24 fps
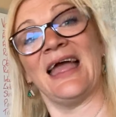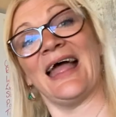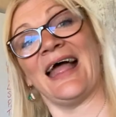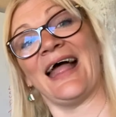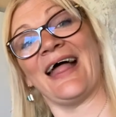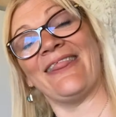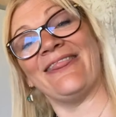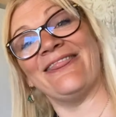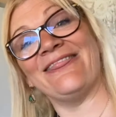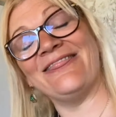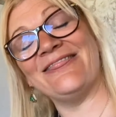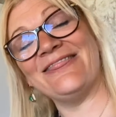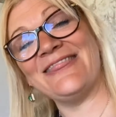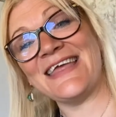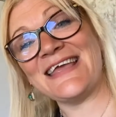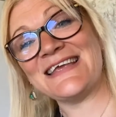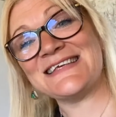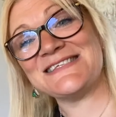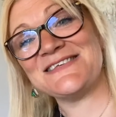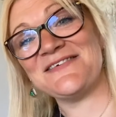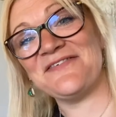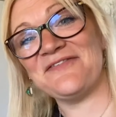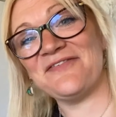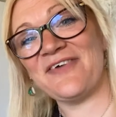And
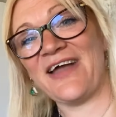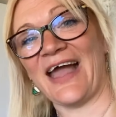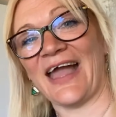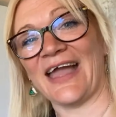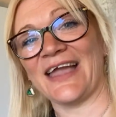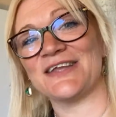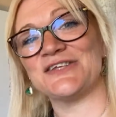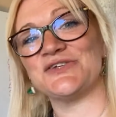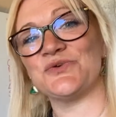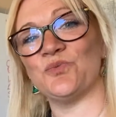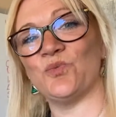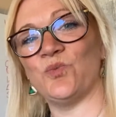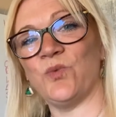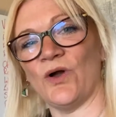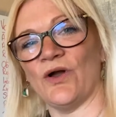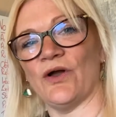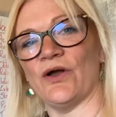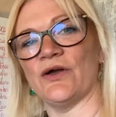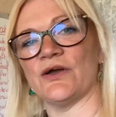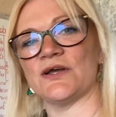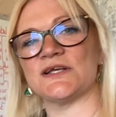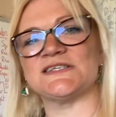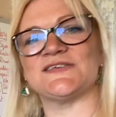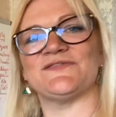this fact
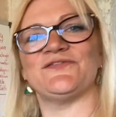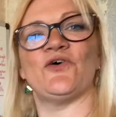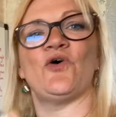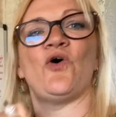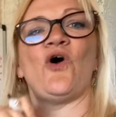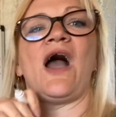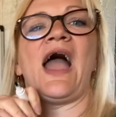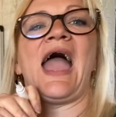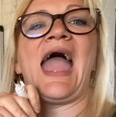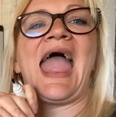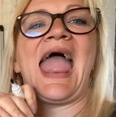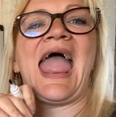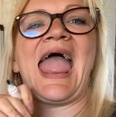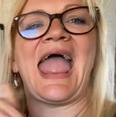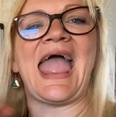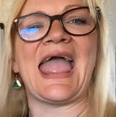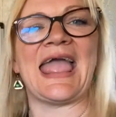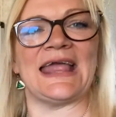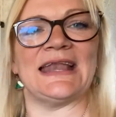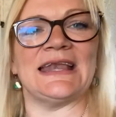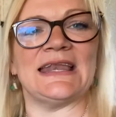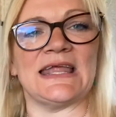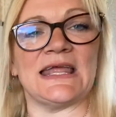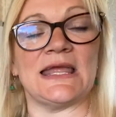works for
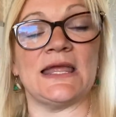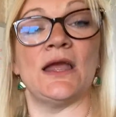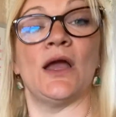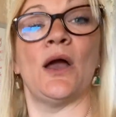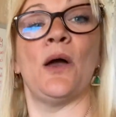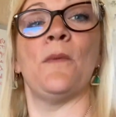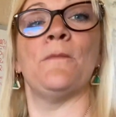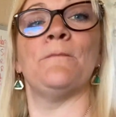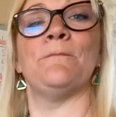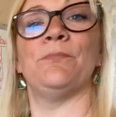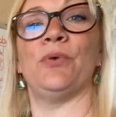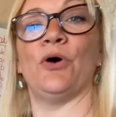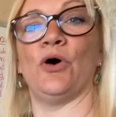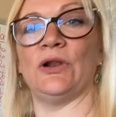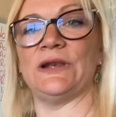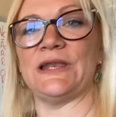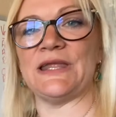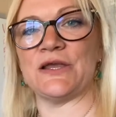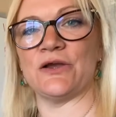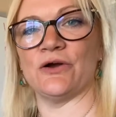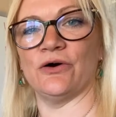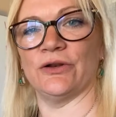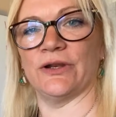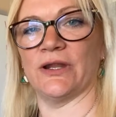any
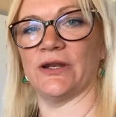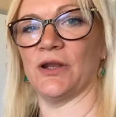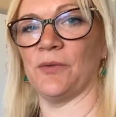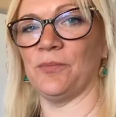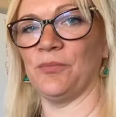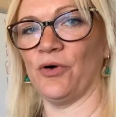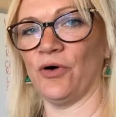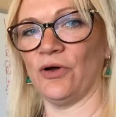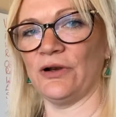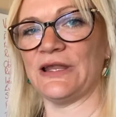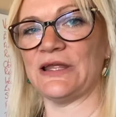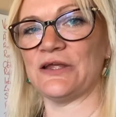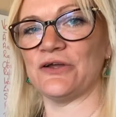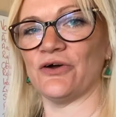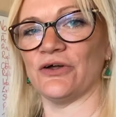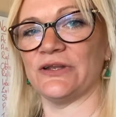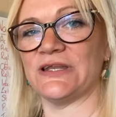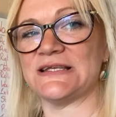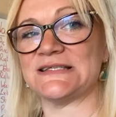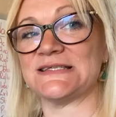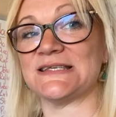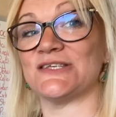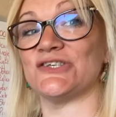polygon, and a polygon is a